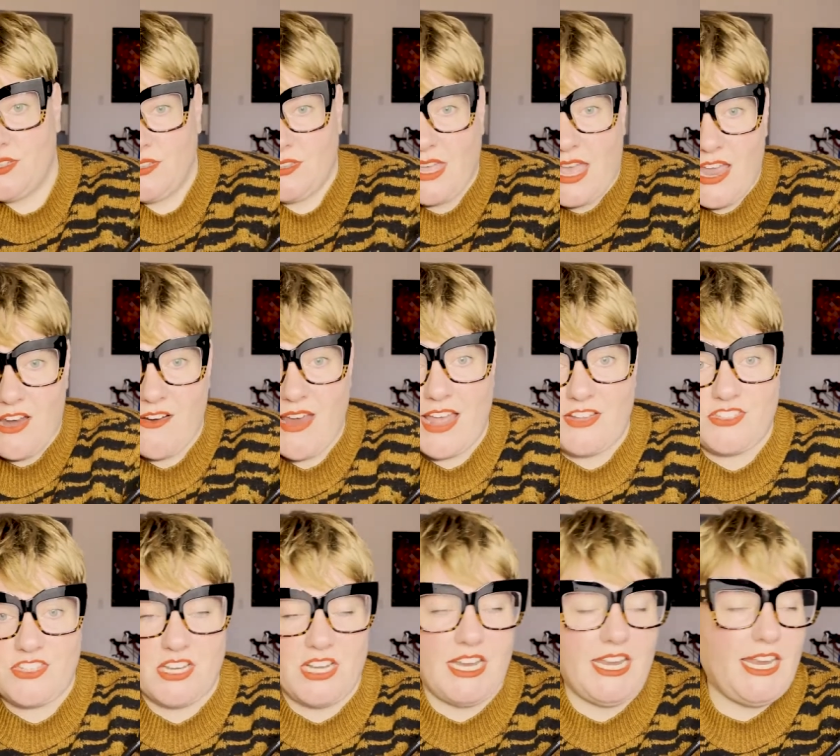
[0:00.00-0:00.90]
they're
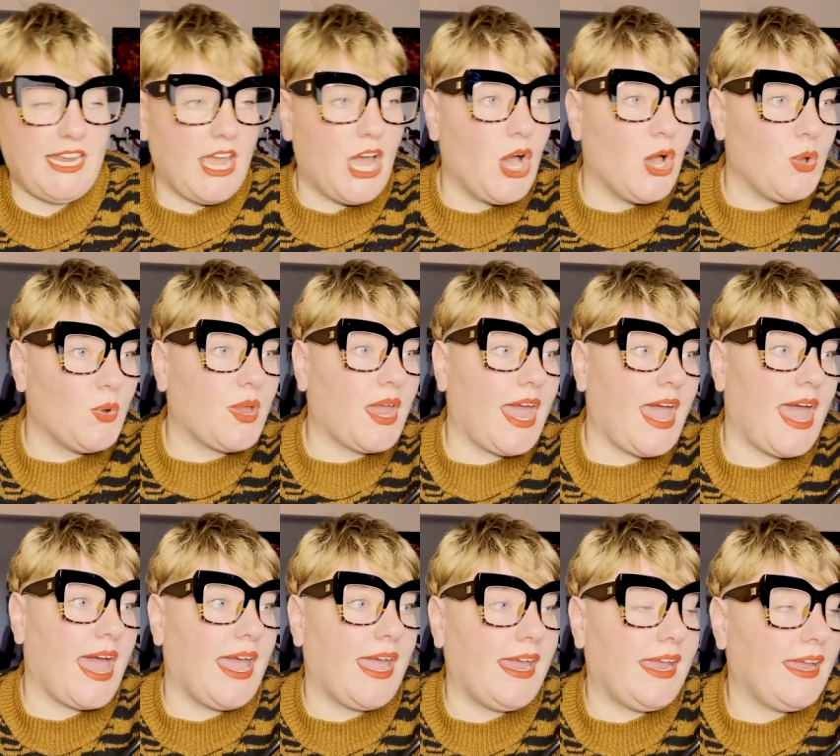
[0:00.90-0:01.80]
actually
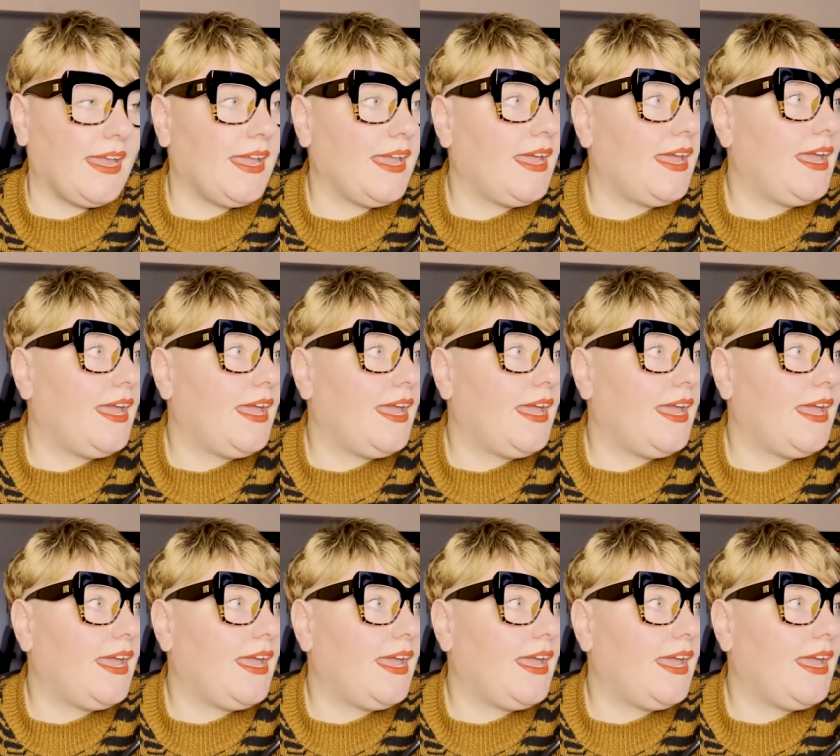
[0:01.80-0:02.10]
okay.